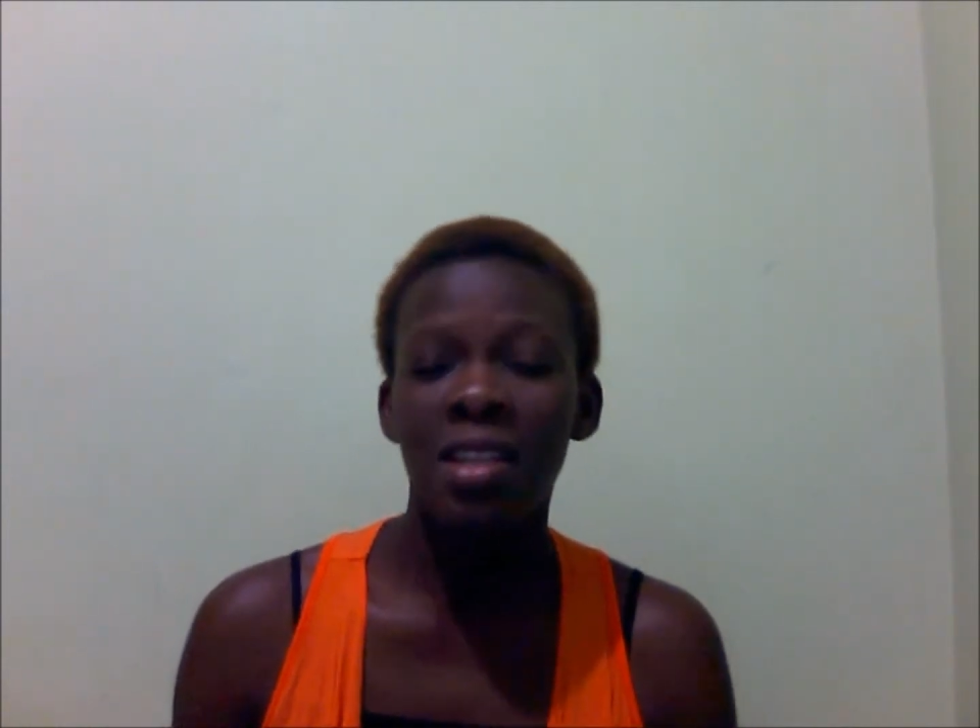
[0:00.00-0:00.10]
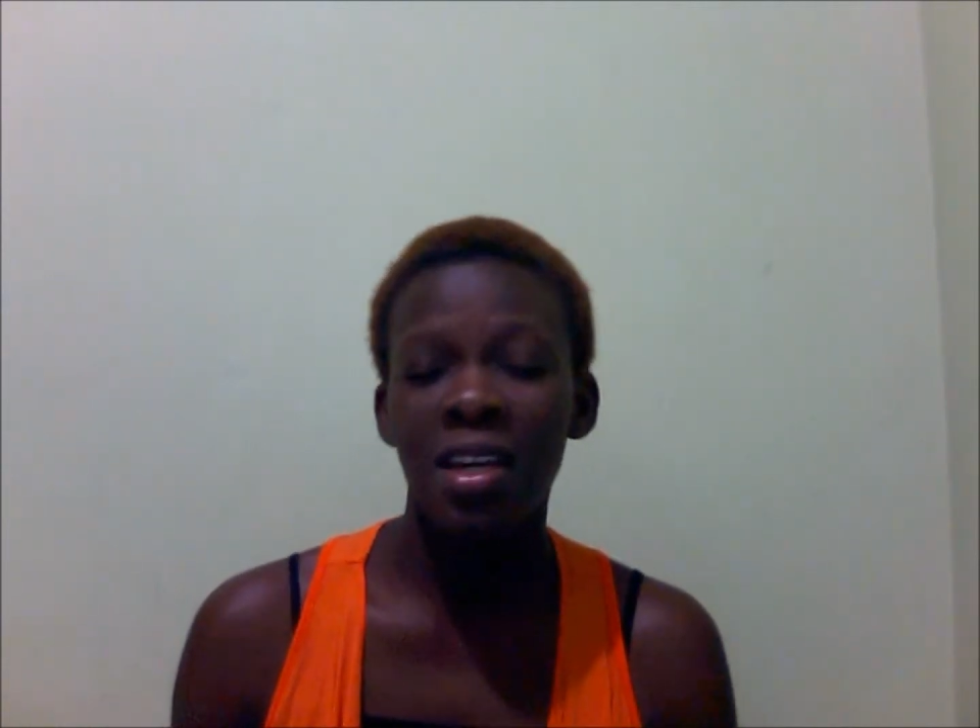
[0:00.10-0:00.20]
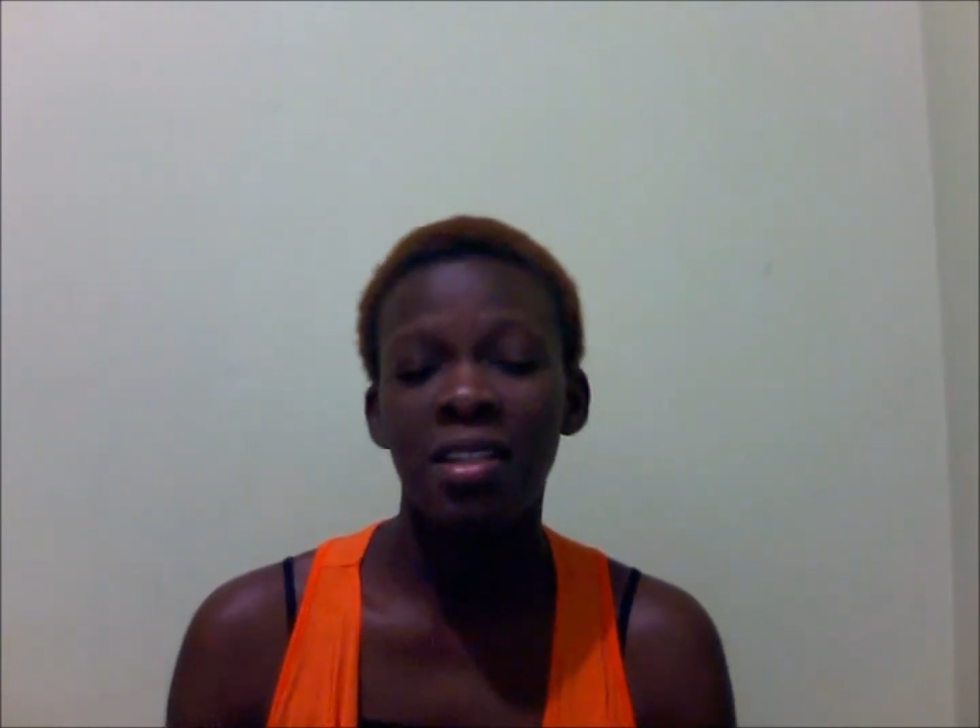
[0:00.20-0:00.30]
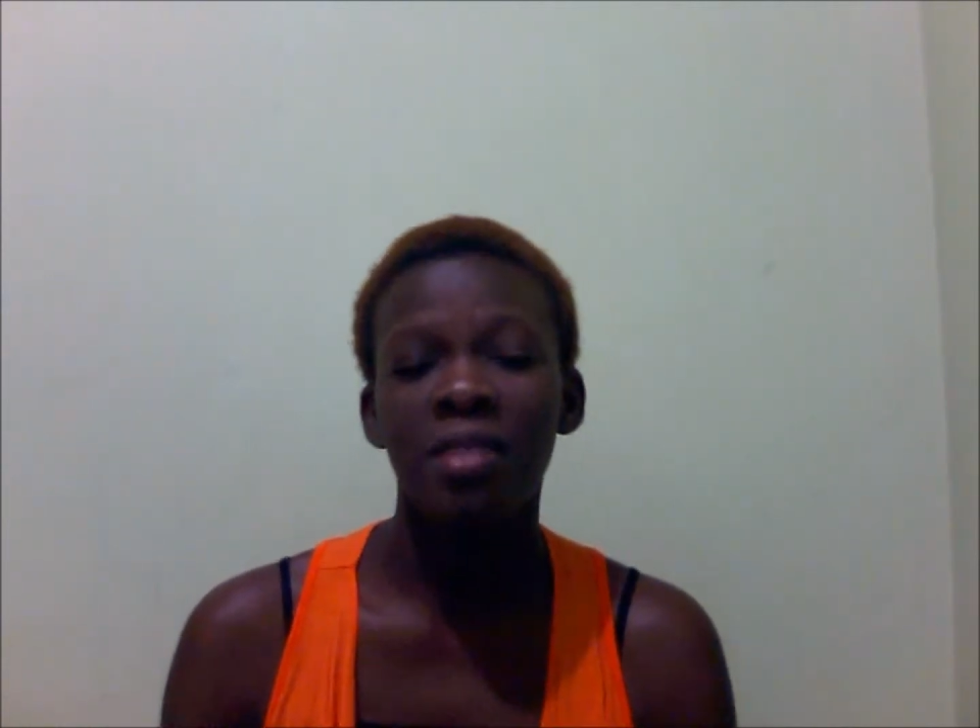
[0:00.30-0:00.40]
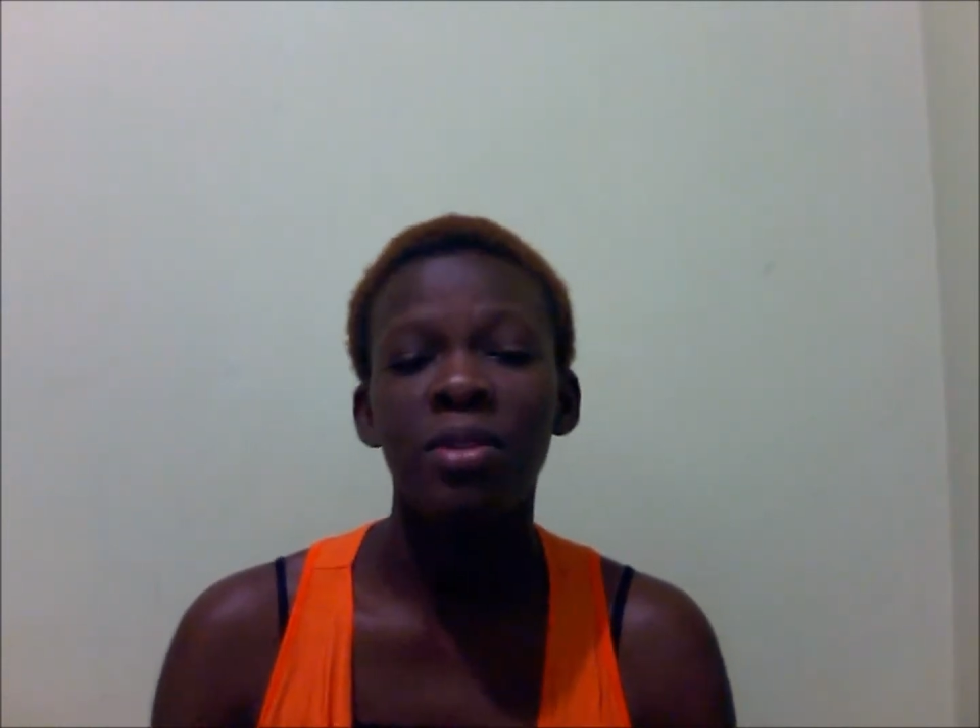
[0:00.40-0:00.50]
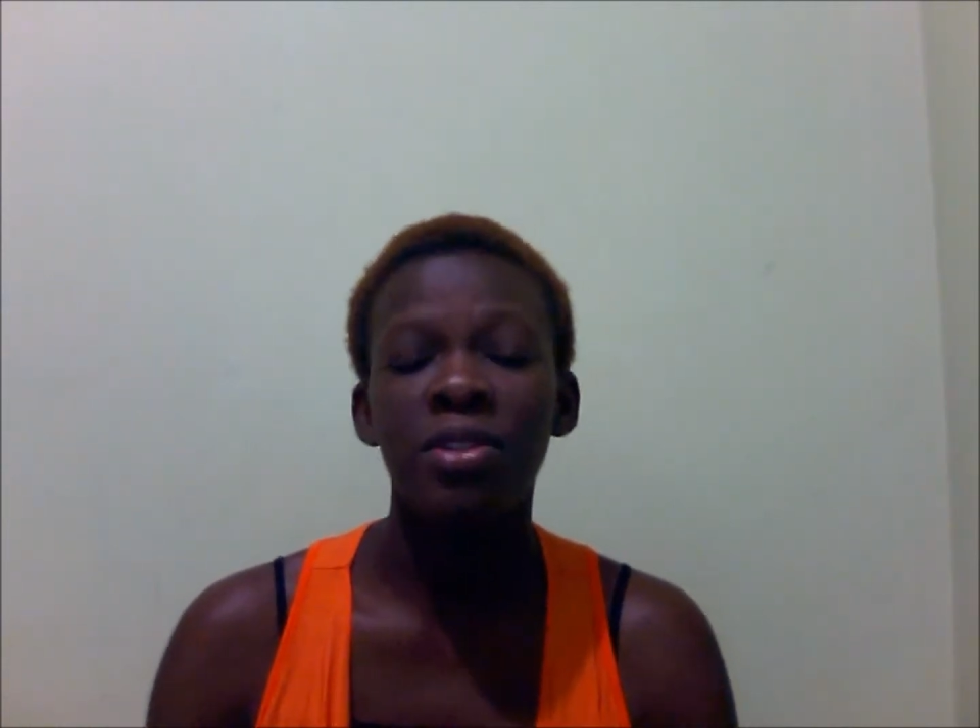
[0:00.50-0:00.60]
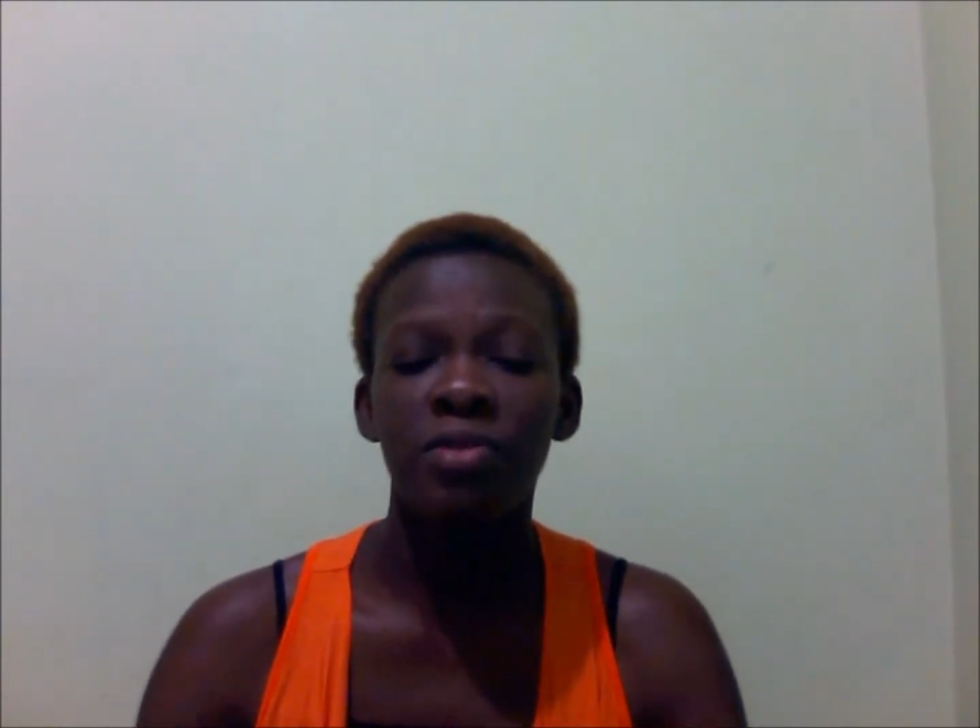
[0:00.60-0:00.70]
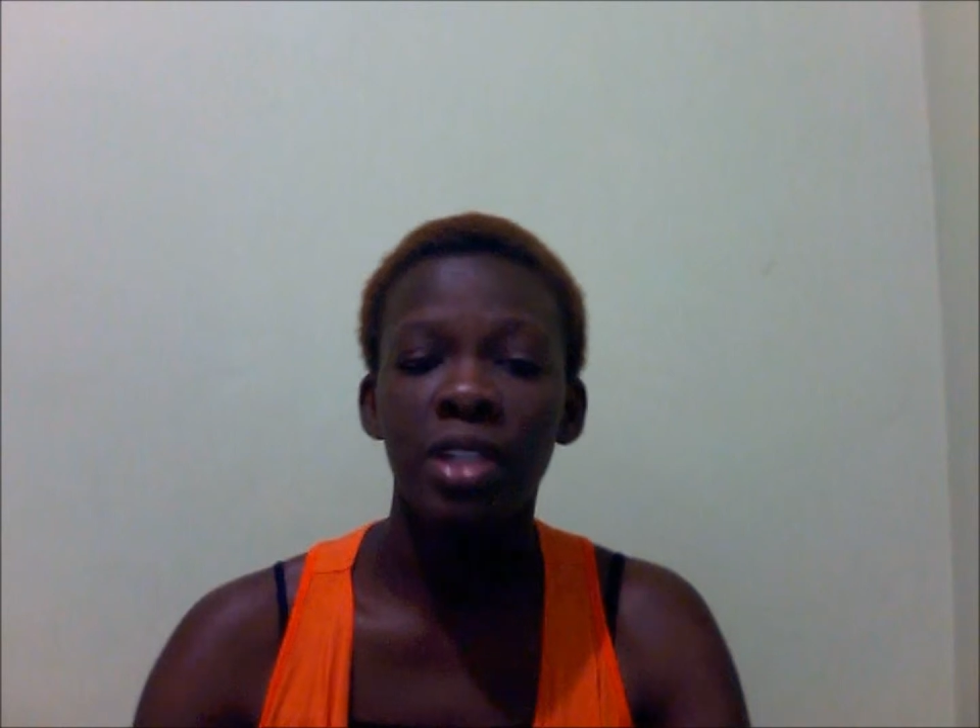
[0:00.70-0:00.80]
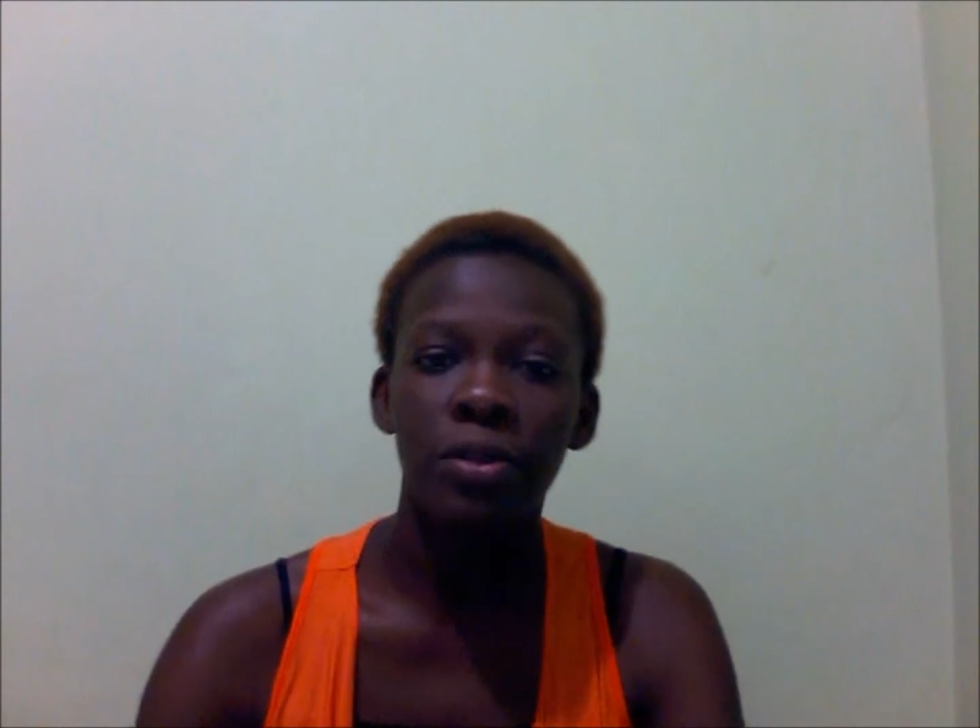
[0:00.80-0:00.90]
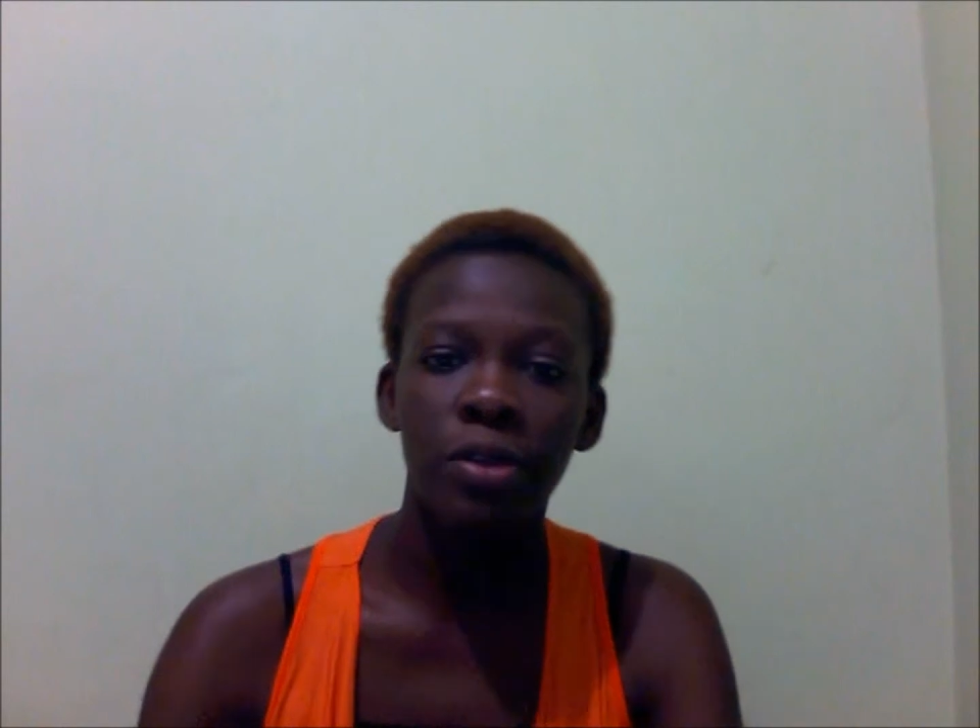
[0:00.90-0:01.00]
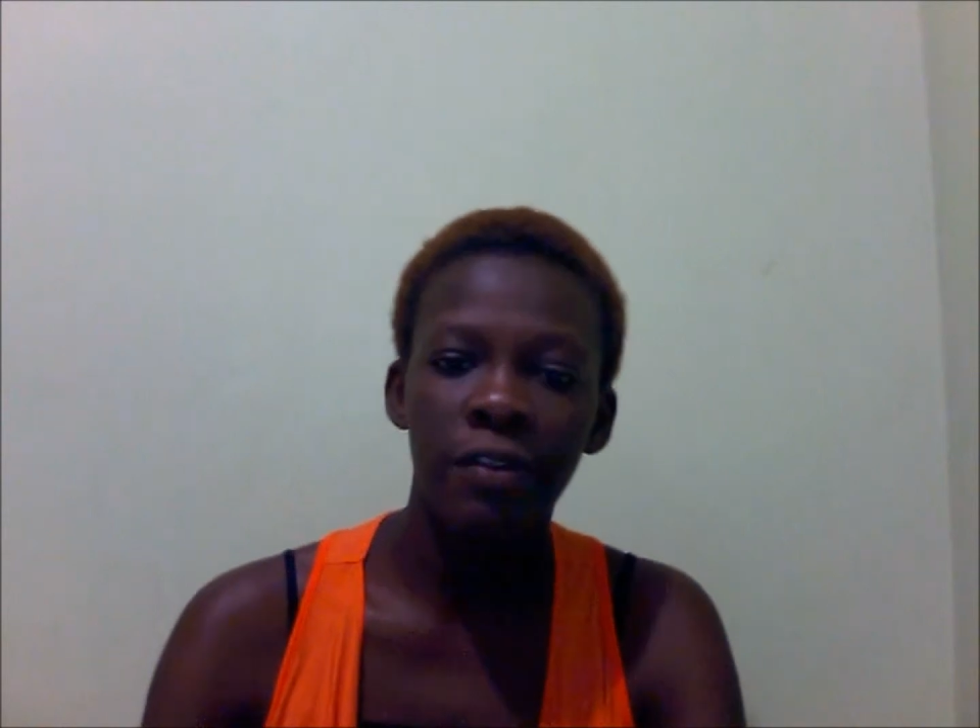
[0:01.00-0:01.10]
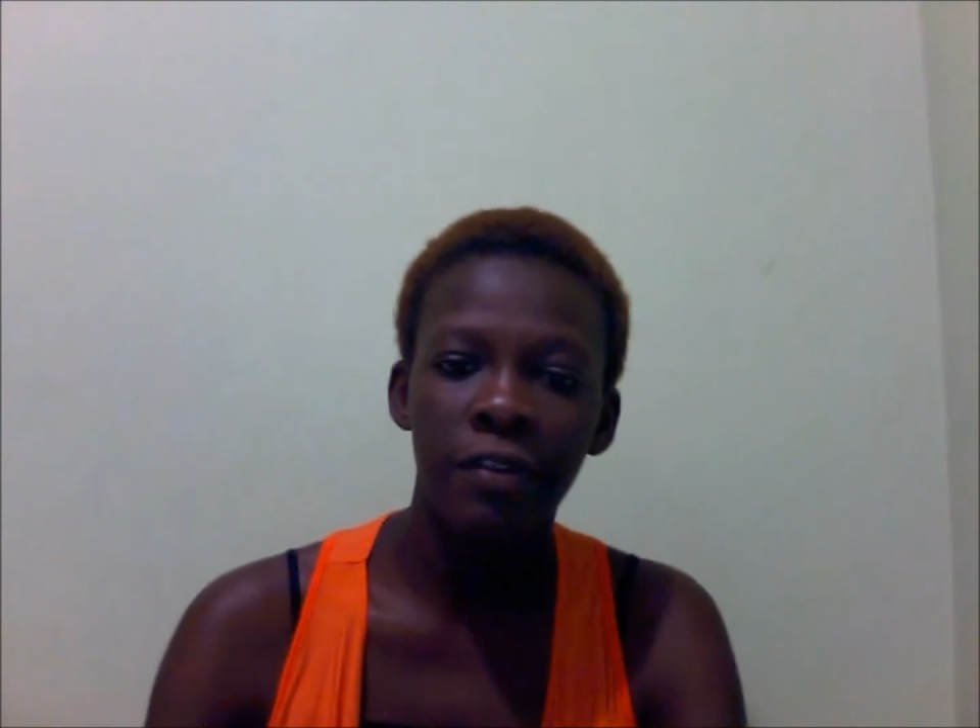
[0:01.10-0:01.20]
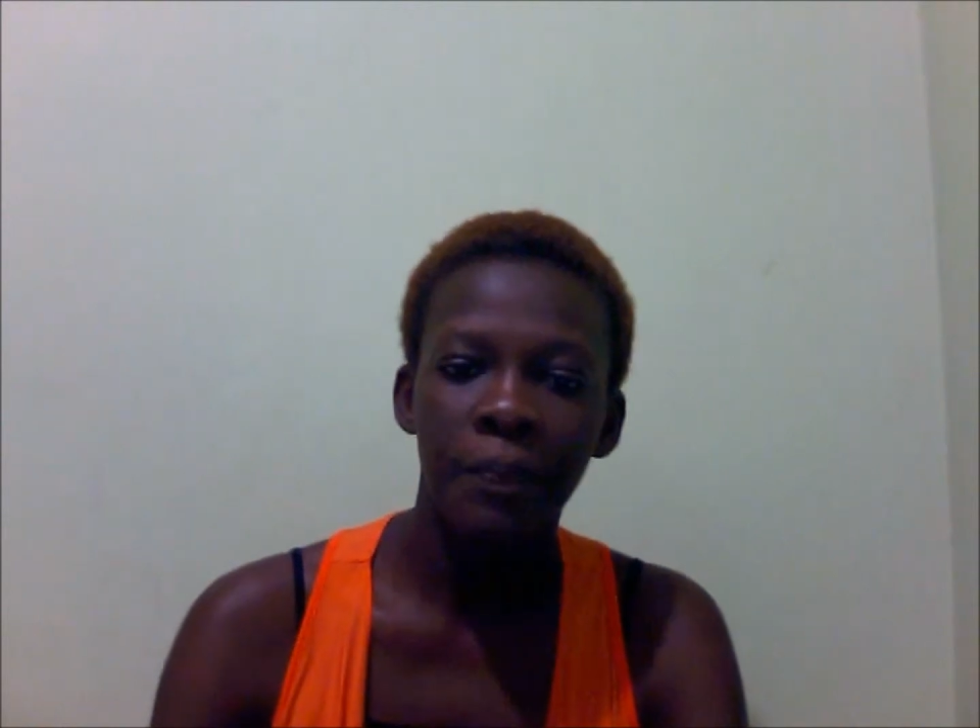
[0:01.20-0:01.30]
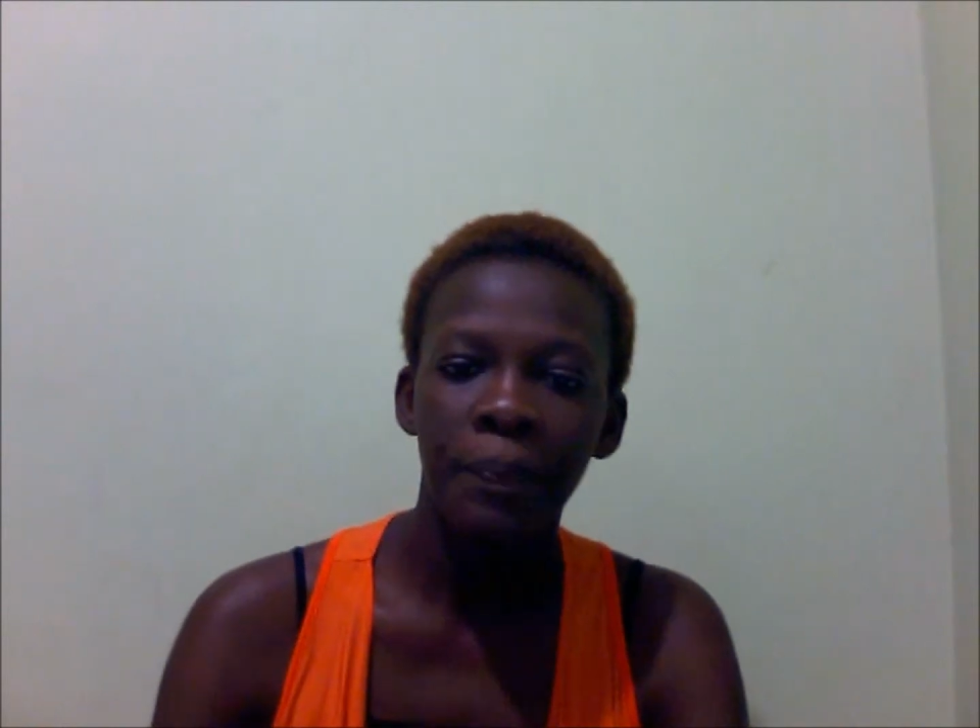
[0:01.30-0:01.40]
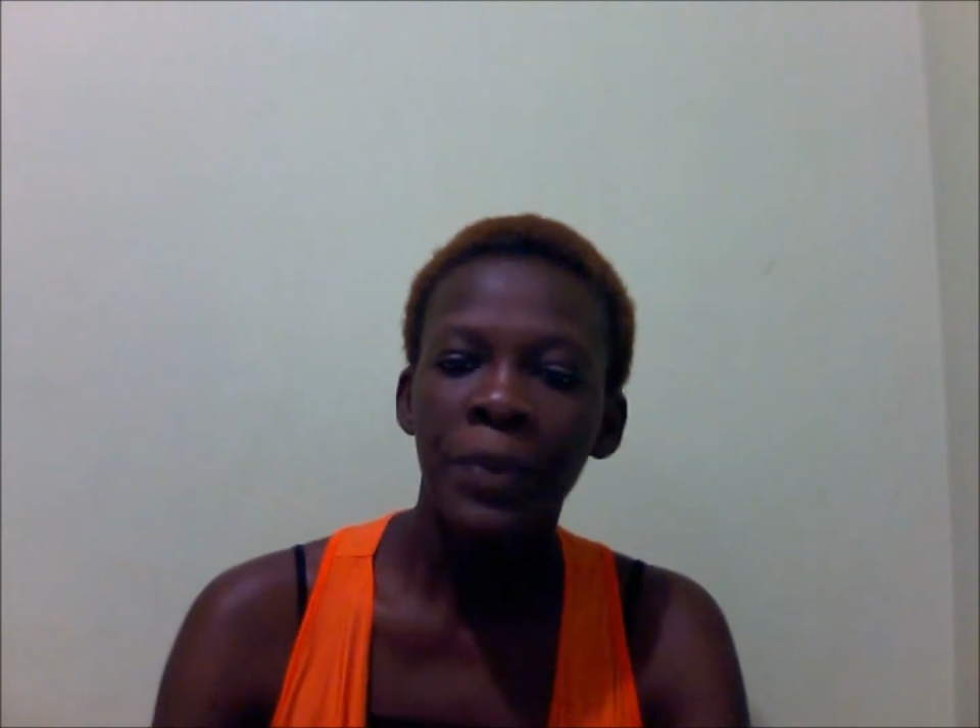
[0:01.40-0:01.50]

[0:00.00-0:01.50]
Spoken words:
Yes, it was really rough.